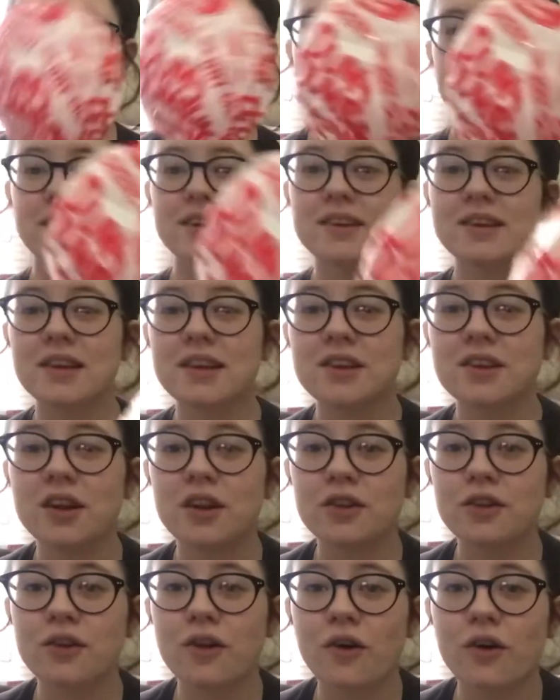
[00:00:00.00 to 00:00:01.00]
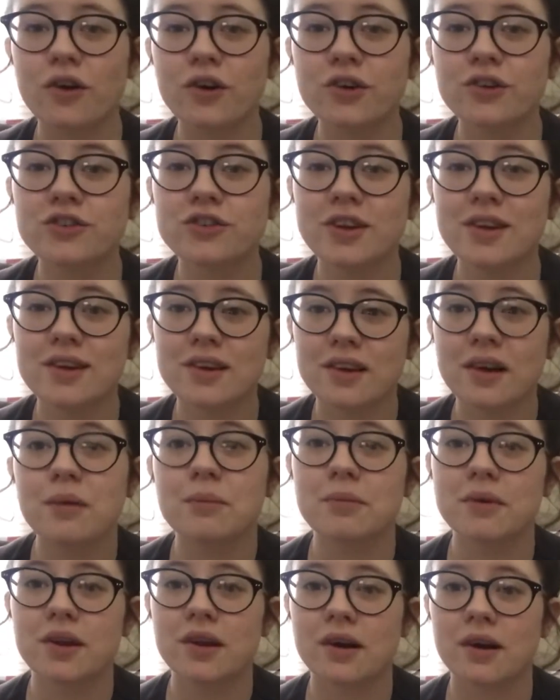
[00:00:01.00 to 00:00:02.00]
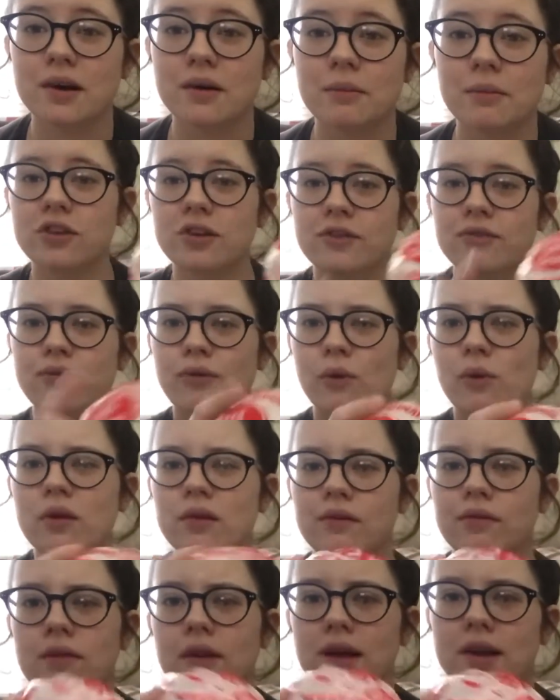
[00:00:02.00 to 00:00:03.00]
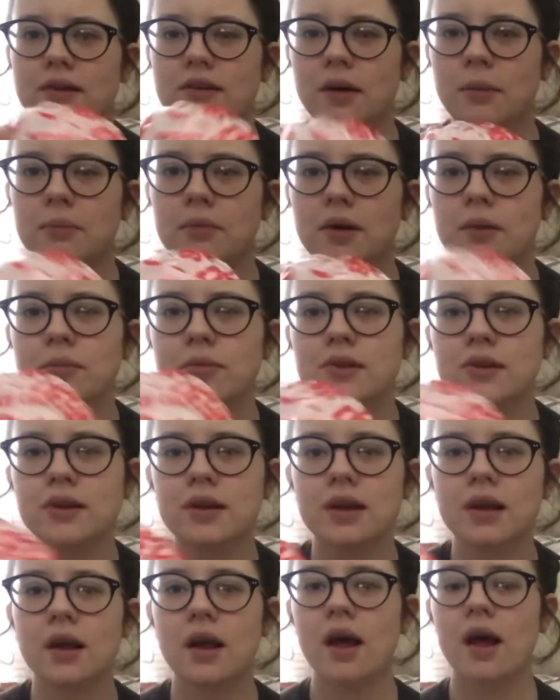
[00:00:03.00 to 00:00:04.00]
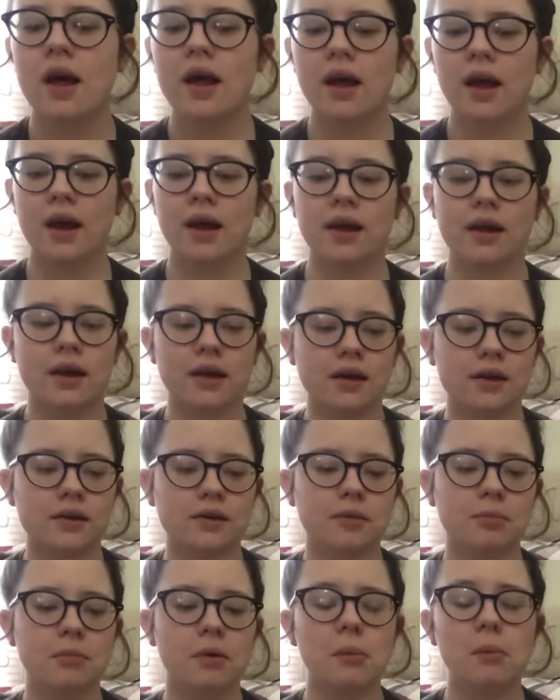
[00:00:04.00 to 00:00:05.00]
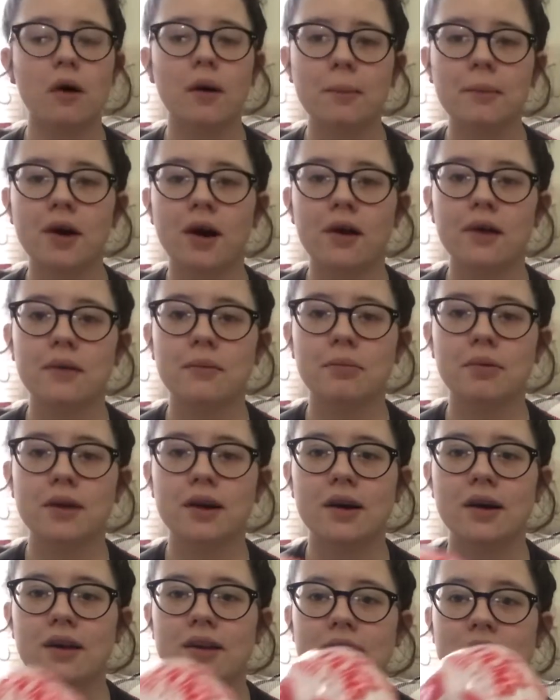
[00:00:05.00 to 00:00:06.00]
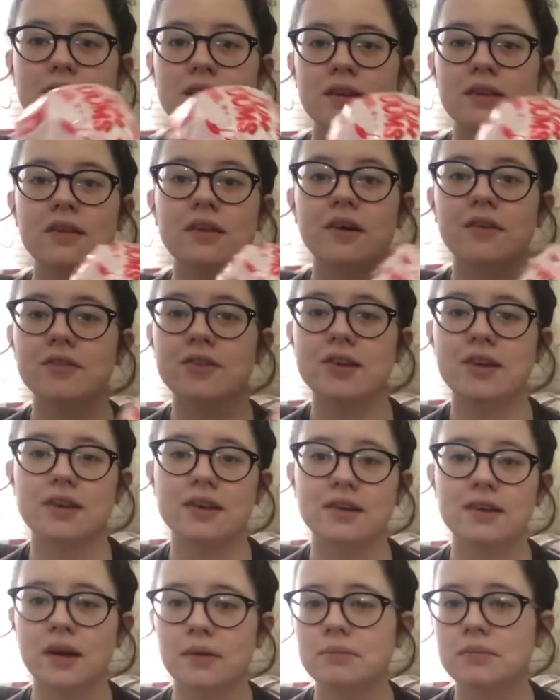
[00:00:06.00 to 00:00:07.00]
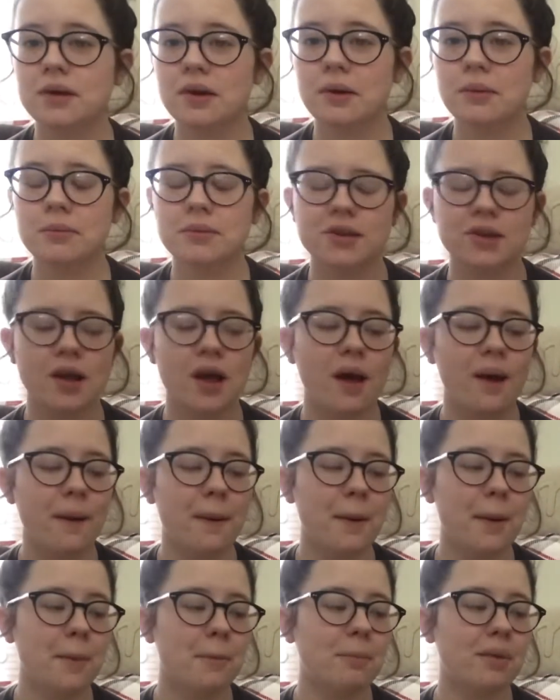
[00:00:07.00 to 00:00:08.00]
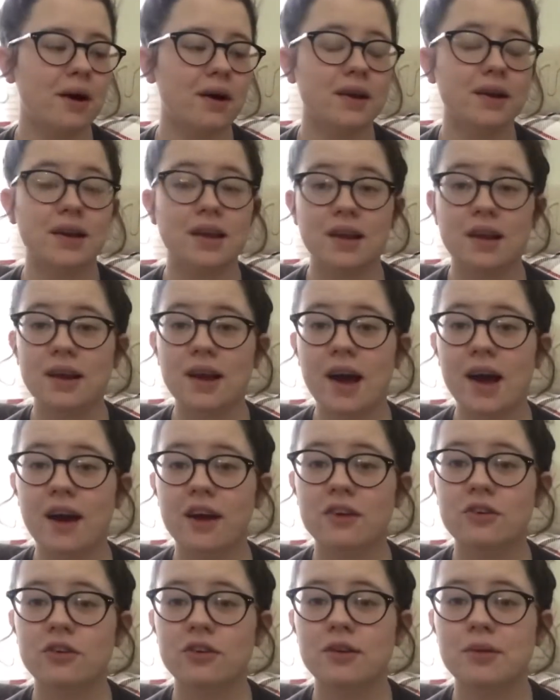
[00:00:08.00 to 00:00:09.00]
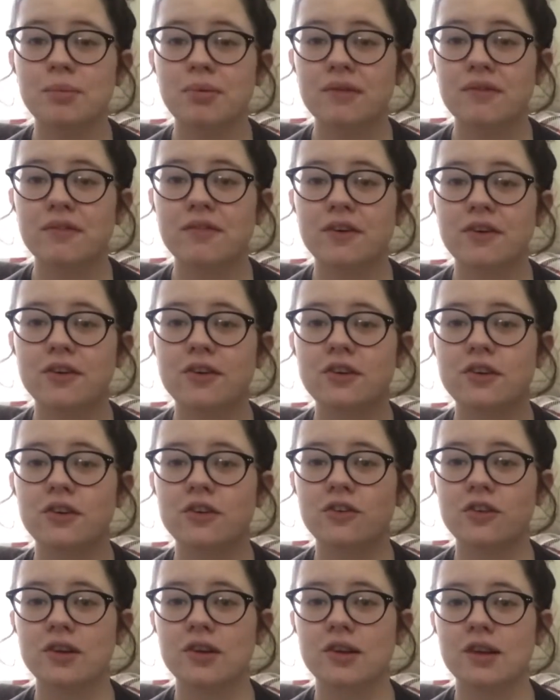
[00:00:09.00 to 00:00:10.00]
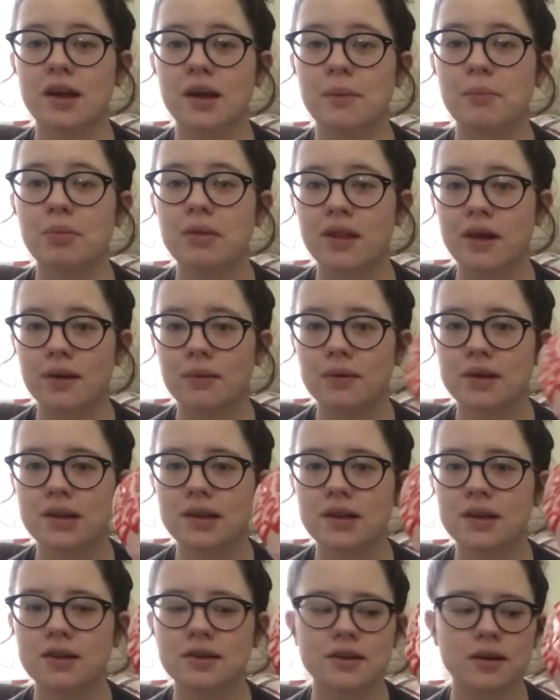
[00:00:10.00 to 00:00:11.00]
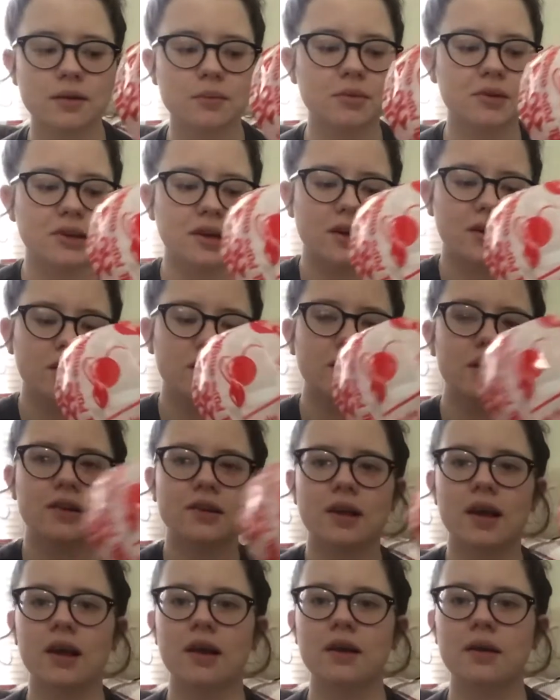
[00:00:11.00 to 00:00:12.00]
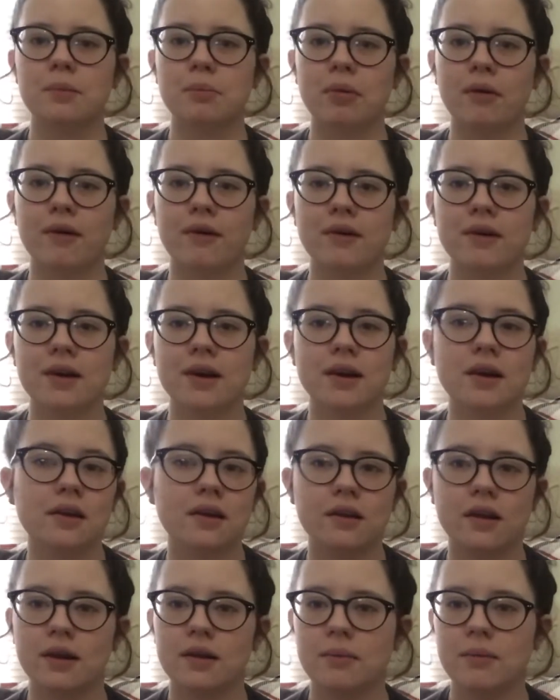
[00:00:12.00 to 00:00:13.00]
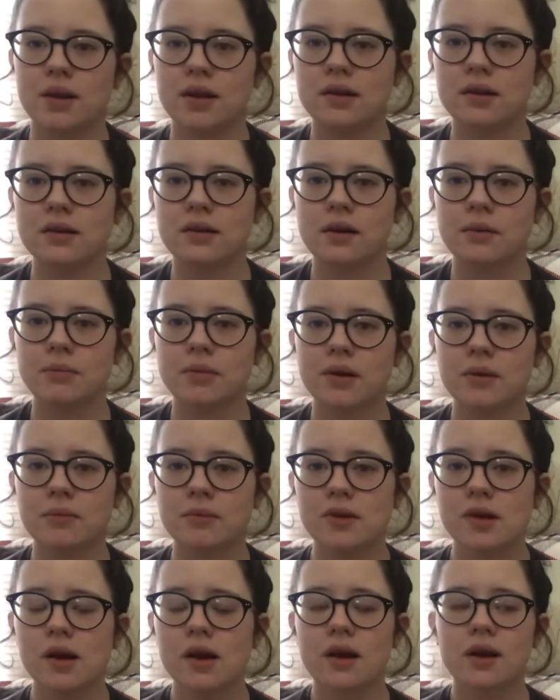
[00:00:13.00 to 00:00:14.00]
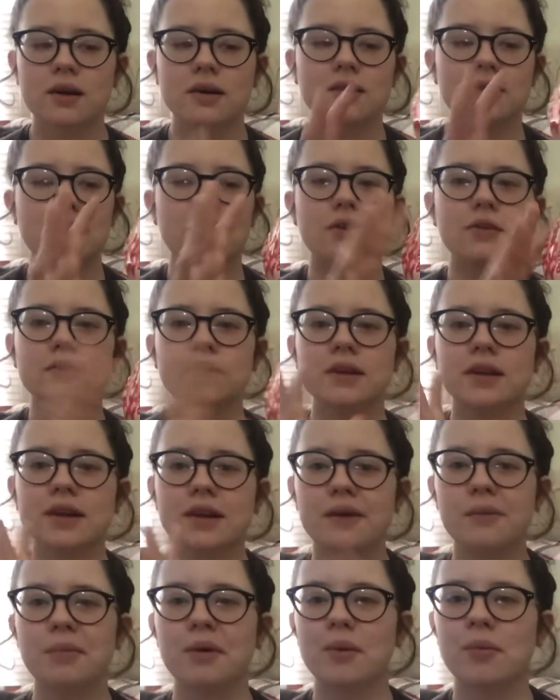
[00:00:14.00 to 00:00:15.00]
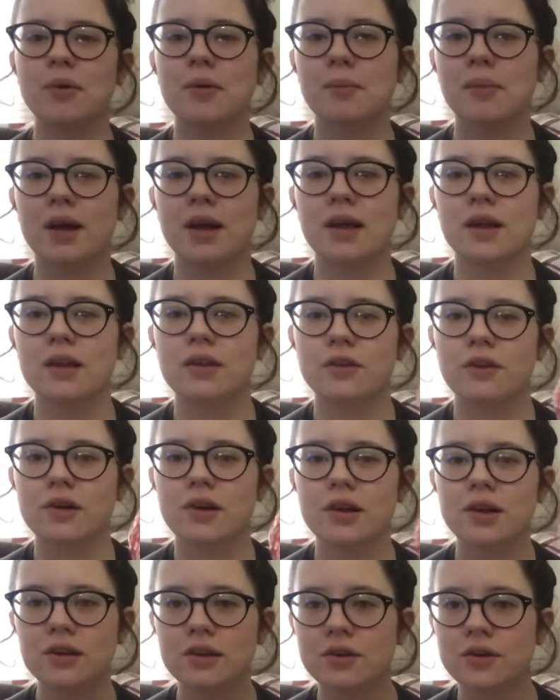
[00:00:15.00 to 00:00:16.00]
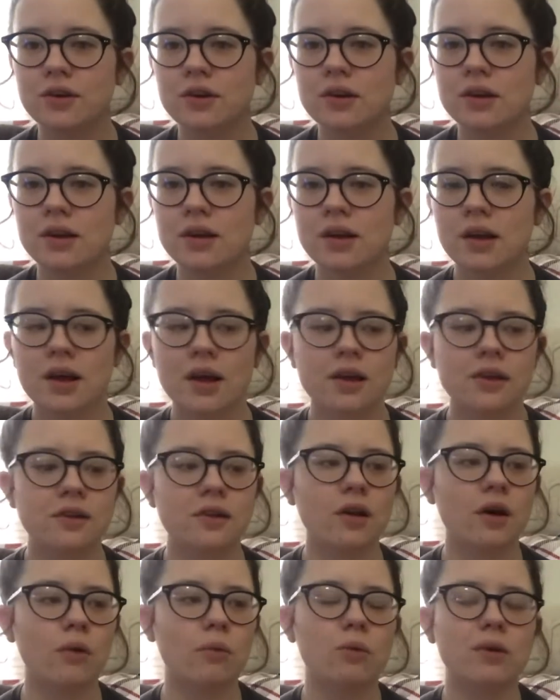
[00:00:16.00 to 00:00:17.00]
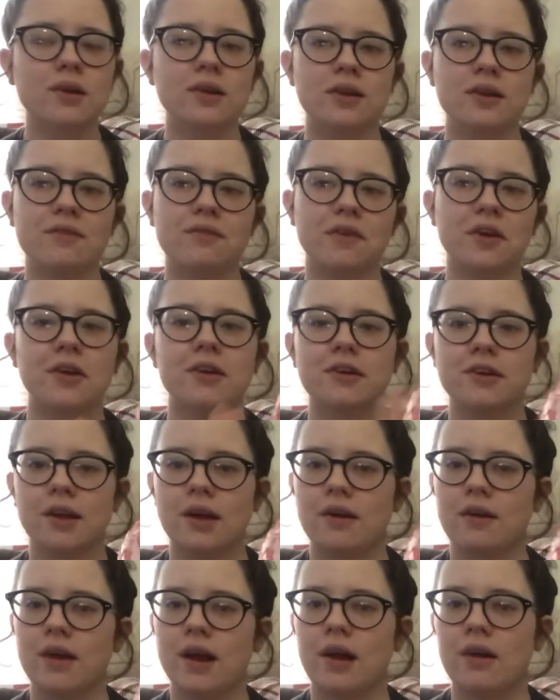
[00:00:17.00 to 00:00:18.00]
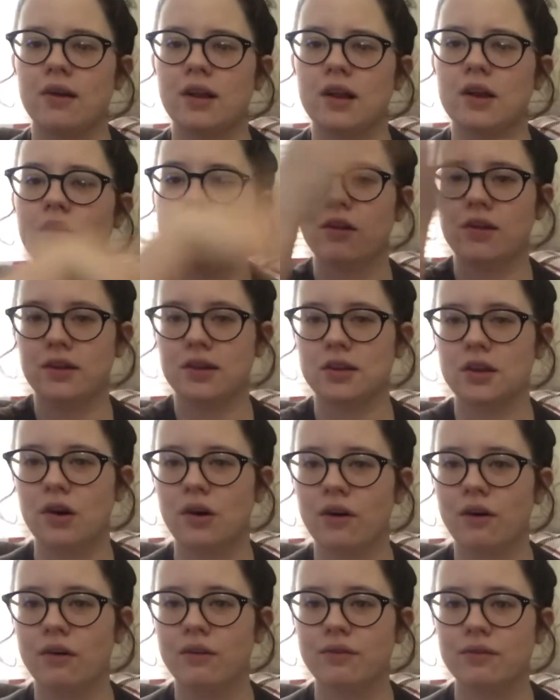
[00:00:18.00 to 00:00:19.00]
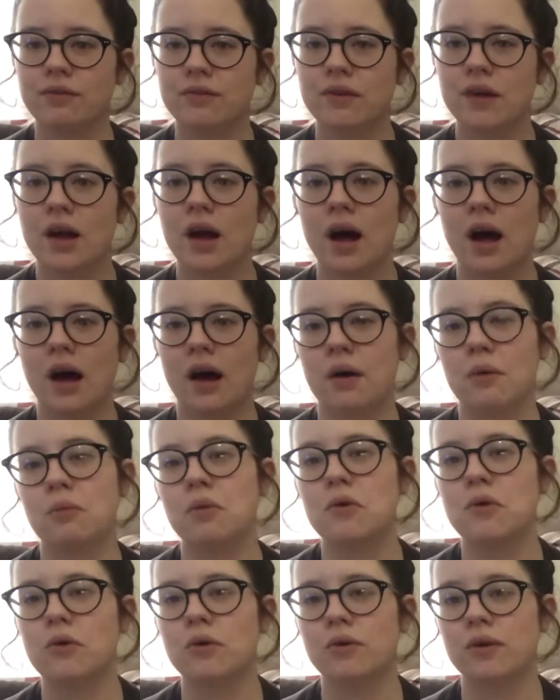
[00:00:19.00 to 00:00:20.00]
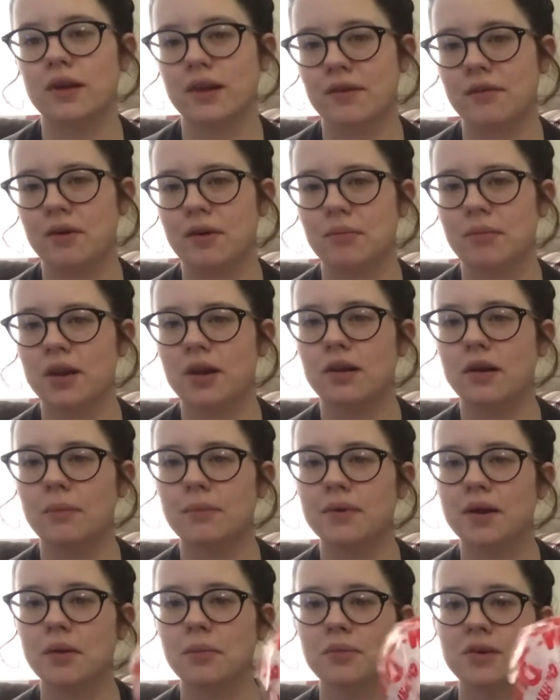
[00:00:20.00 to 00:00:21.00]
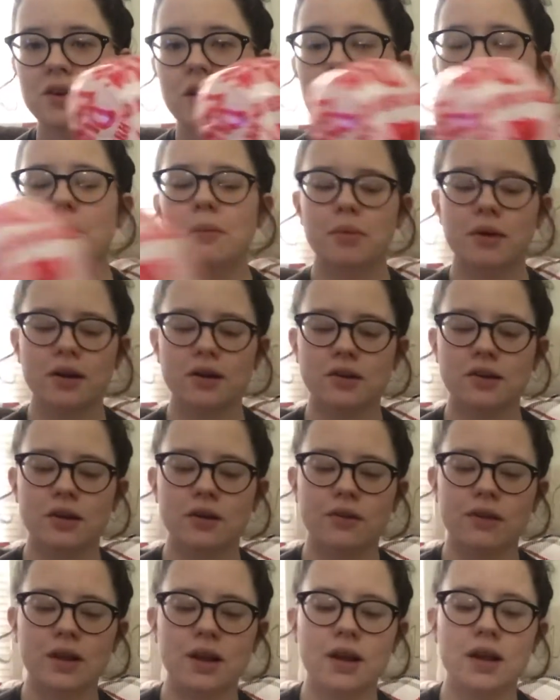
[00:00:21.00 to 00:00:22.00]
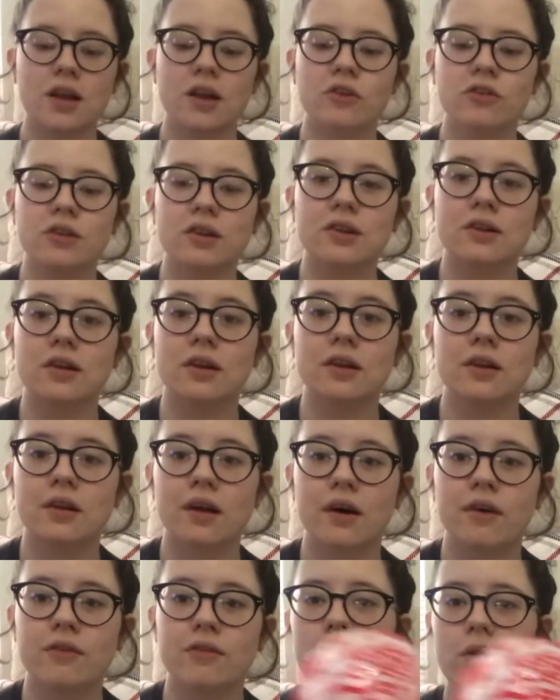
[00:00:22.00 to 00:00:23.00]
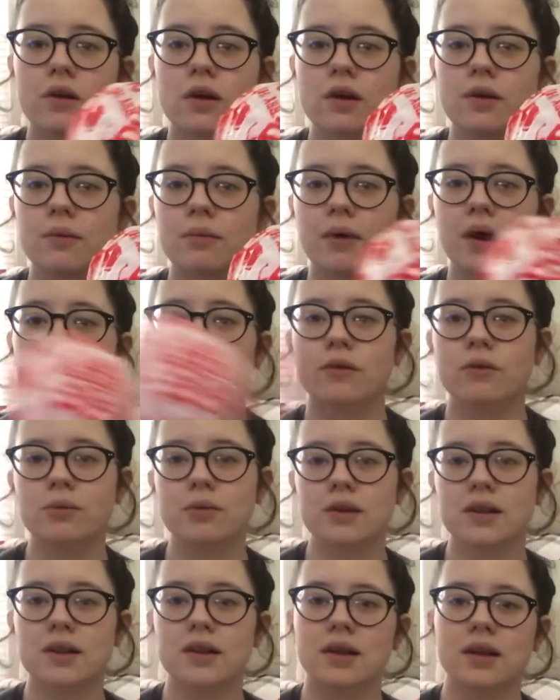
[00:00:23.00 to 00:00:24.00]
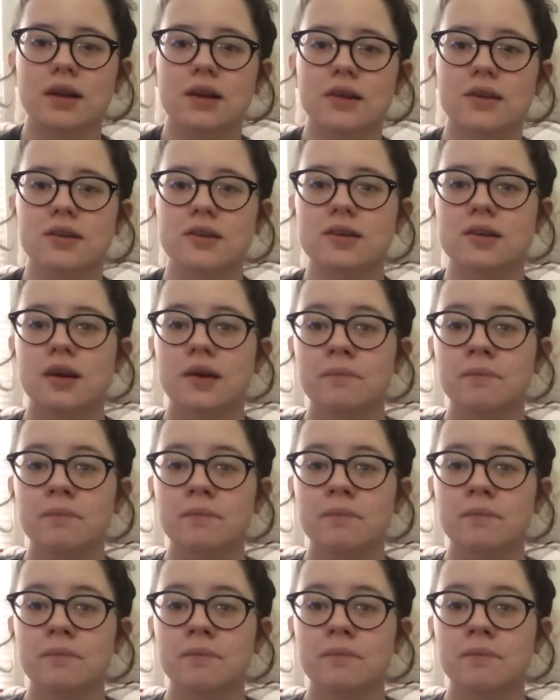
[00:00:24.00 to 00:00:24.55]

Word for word: It's this large dum-dum, just full of like dum-dums in it, and my mom got it because he loves to eat dum-dums, but he actually prefers to just like play with this, and I'm scared to like take it apart and let him eat the dum-dums because I don't think I'll be able to make it look as good. So once he figures out how to get all this off, I will give him the dum-dums, but until then he just loves being around with this.